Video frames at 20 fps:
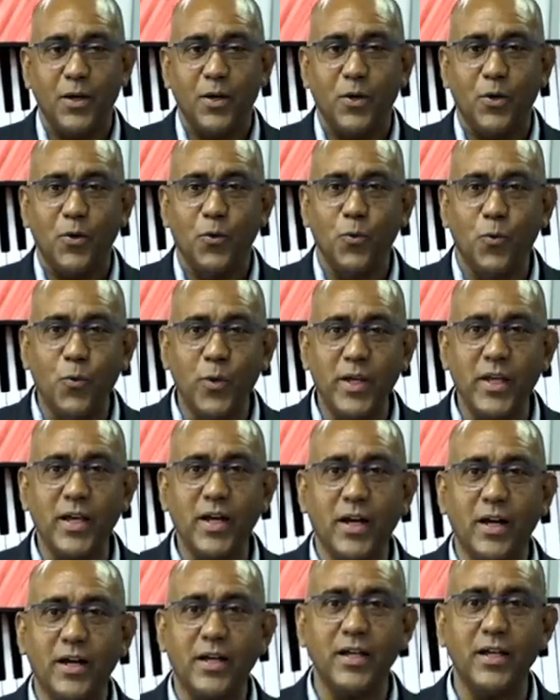we
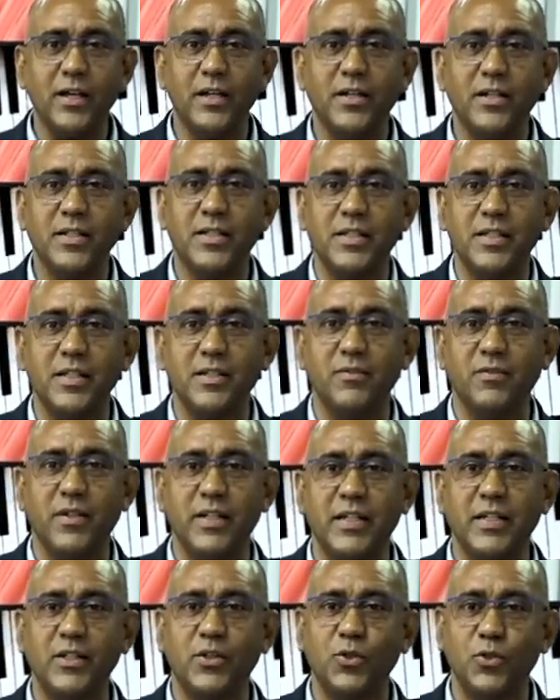are here this
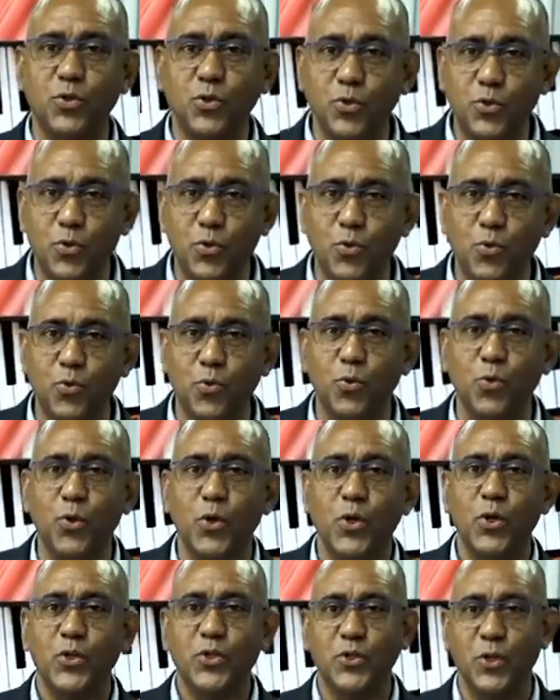evening to do
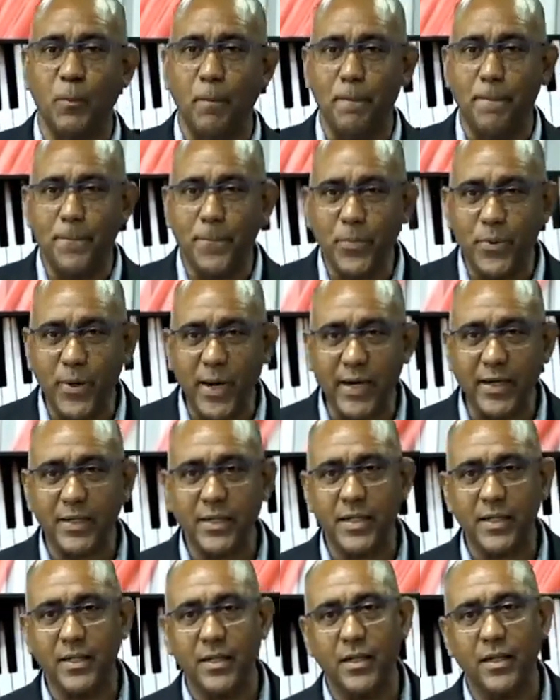some
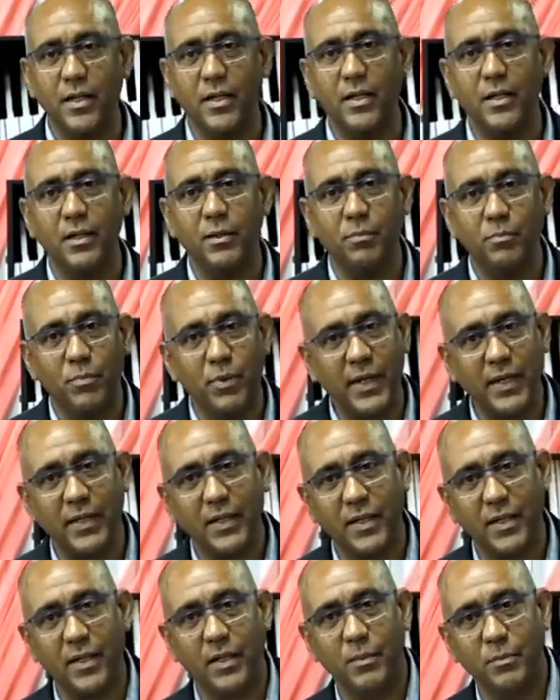practical
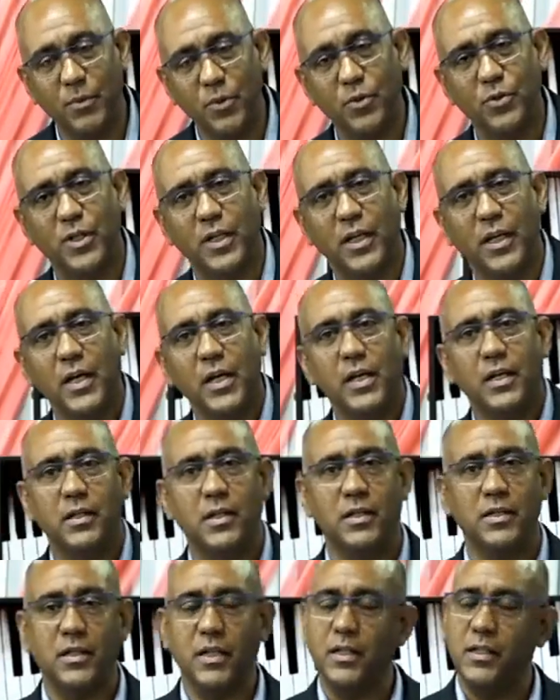music.
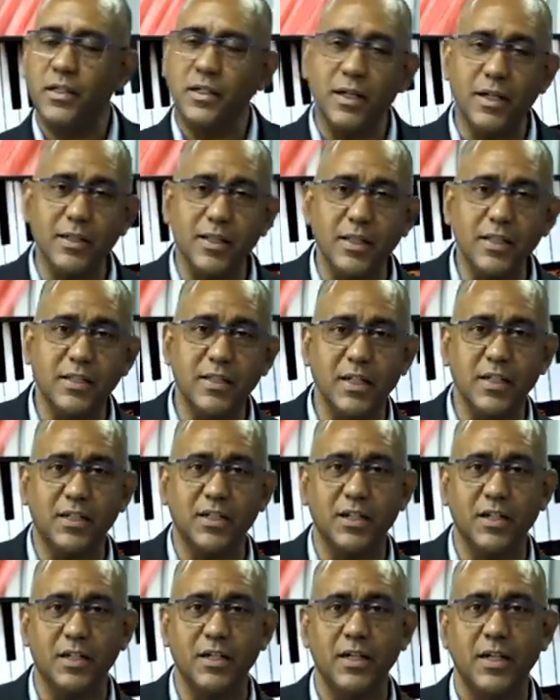There's another
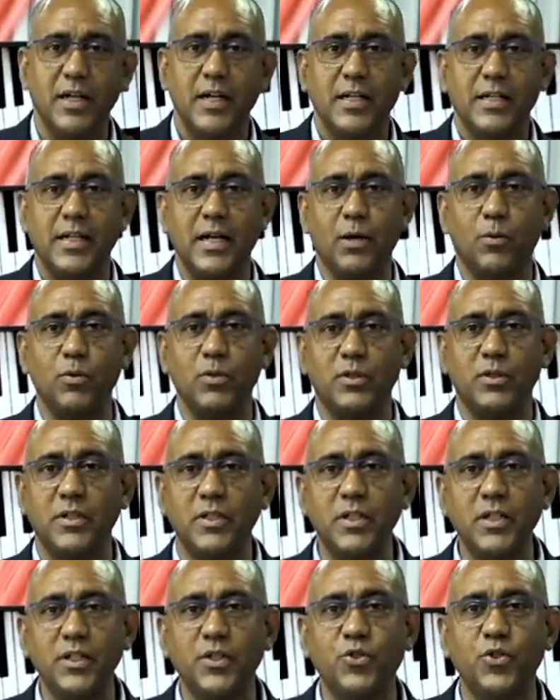session that will
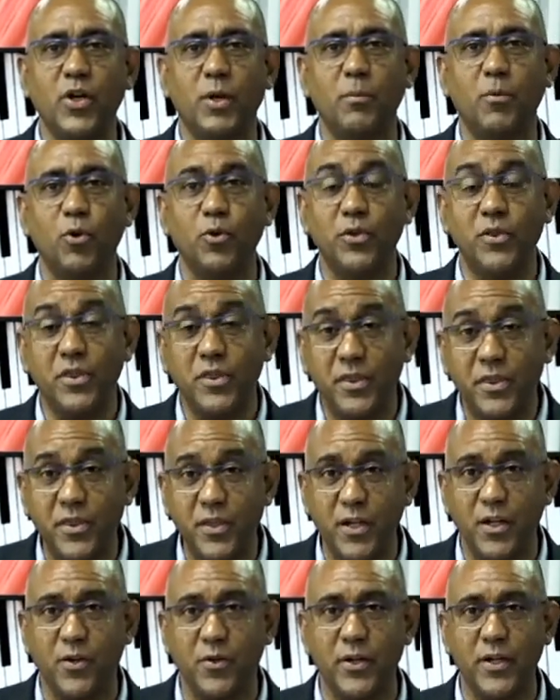teach you about
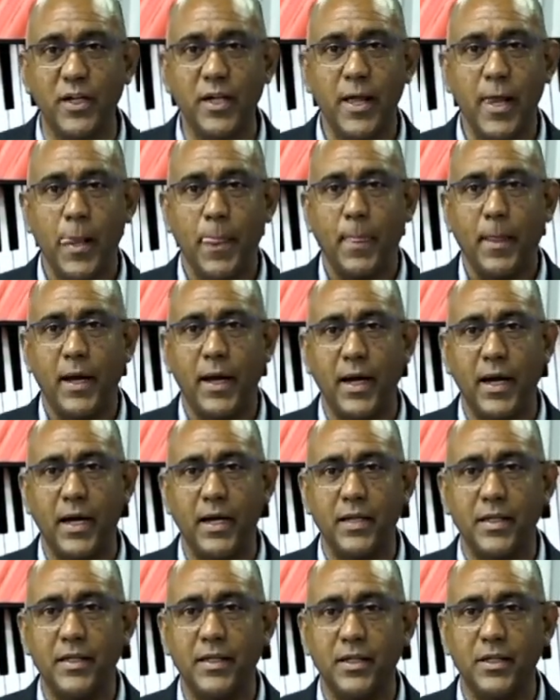theory,
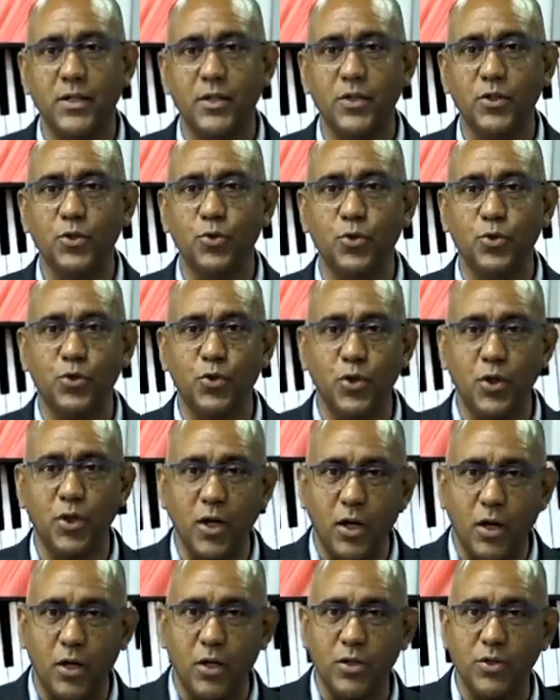and you should
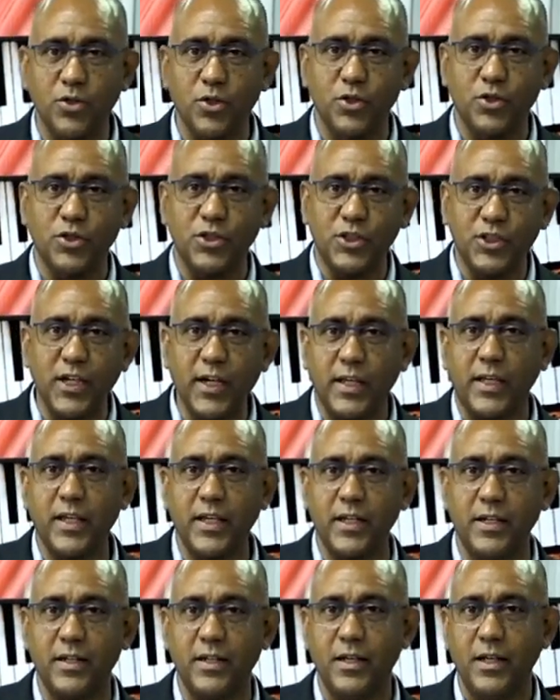also check
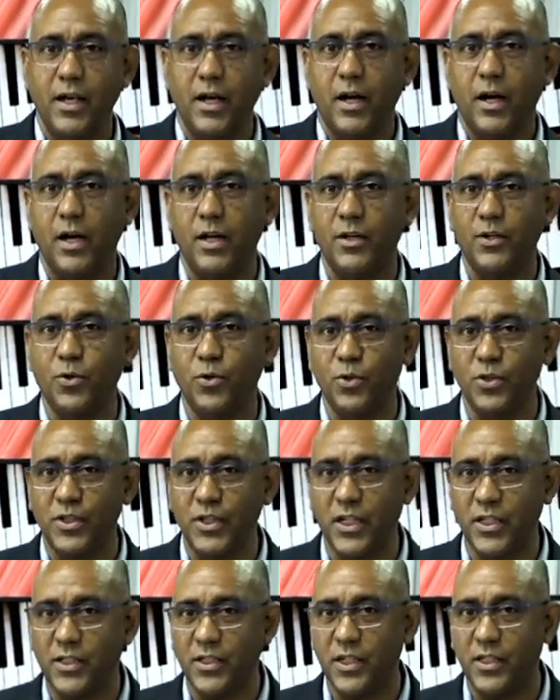in on those
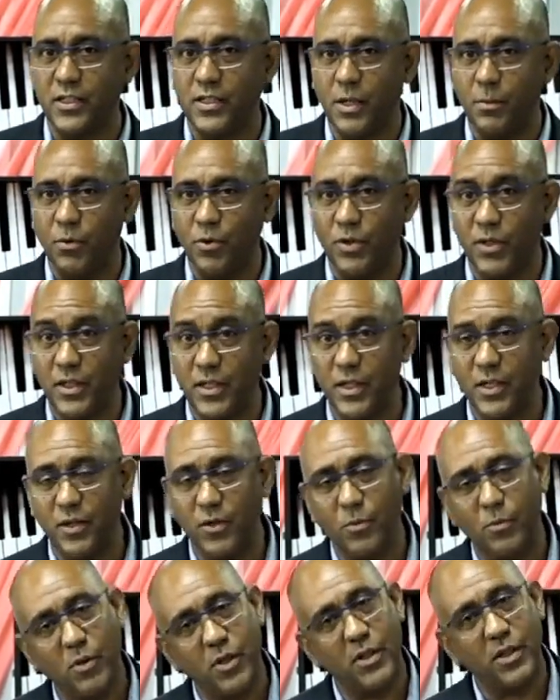sessions about theory.
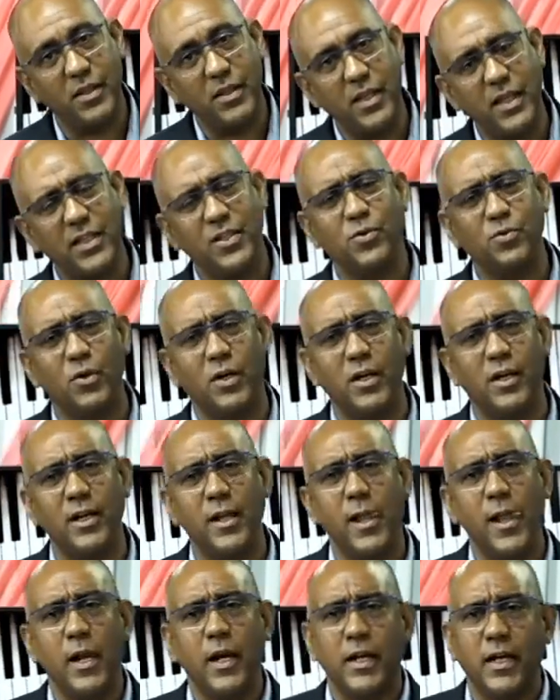But this one
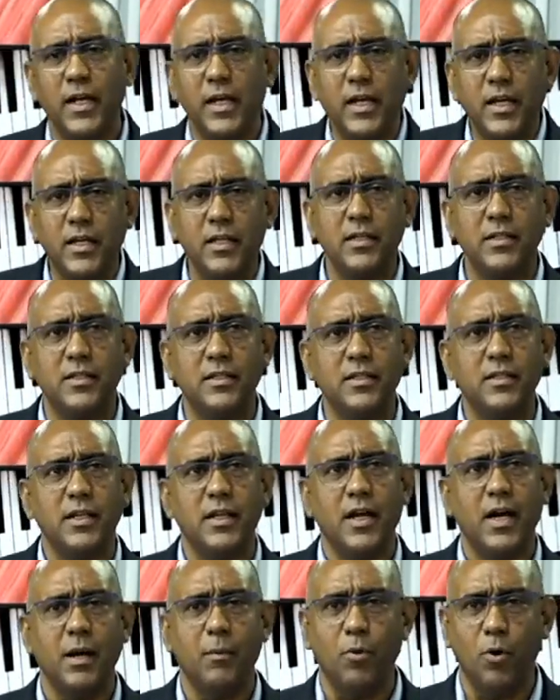is
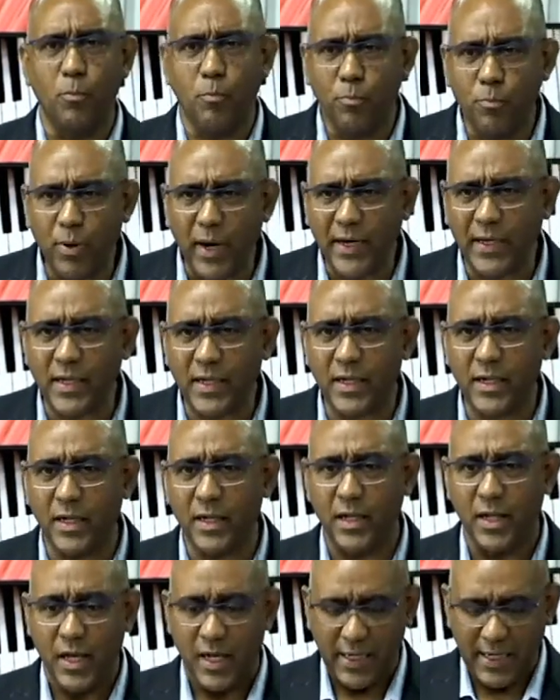about practical,
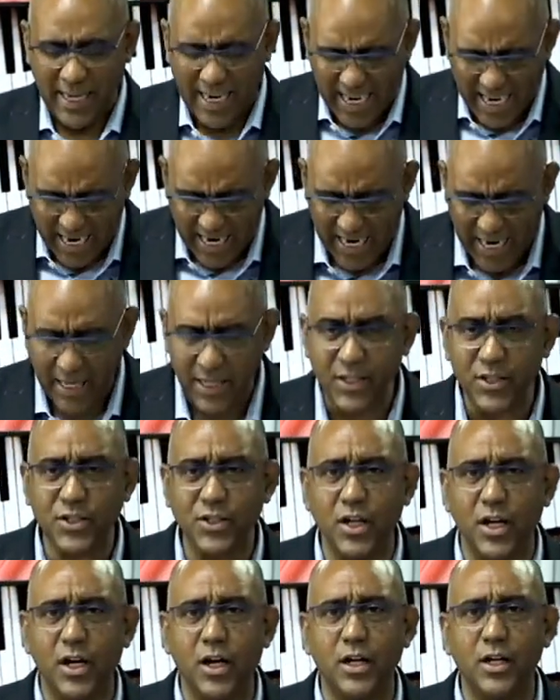the
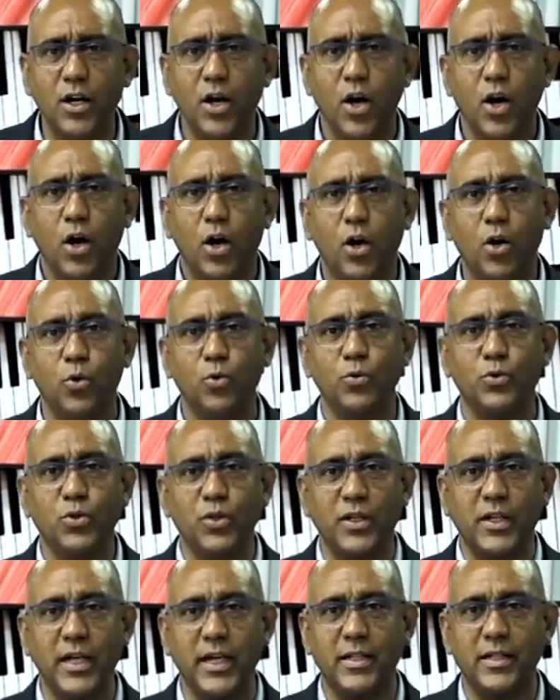hands-on, how to
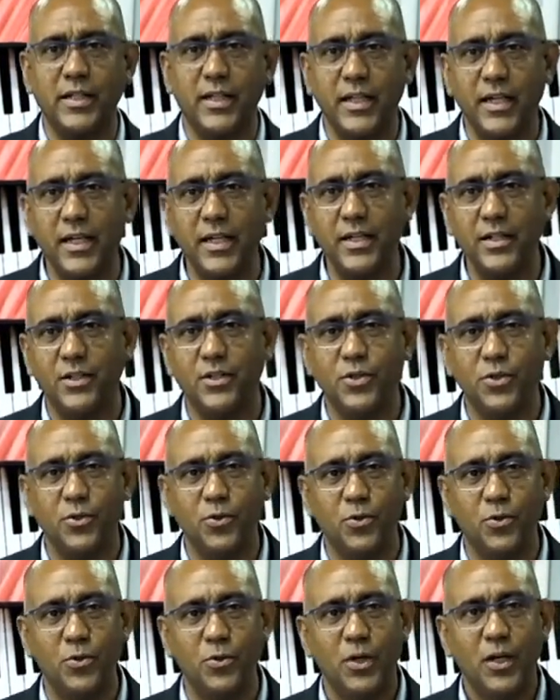get
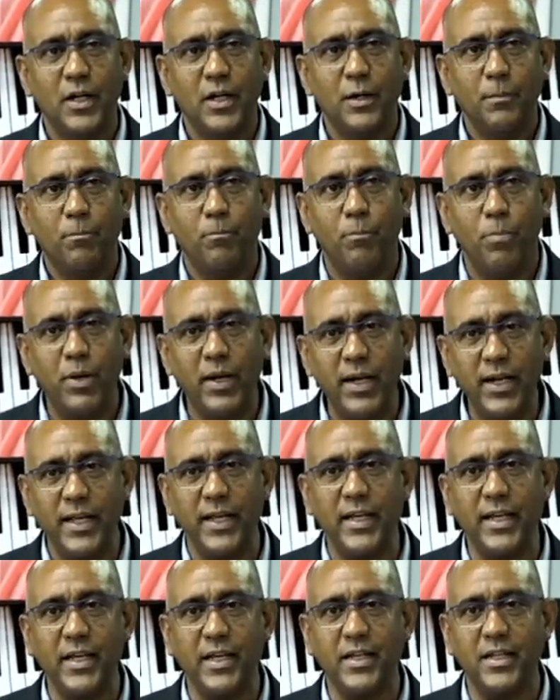into
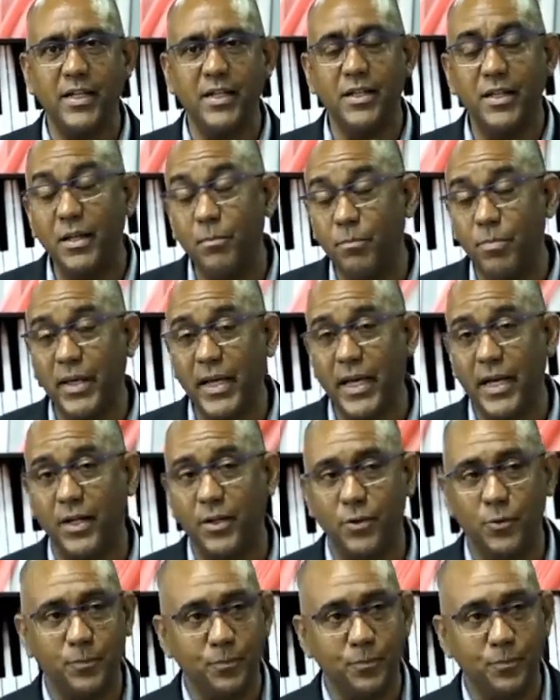playing the piano.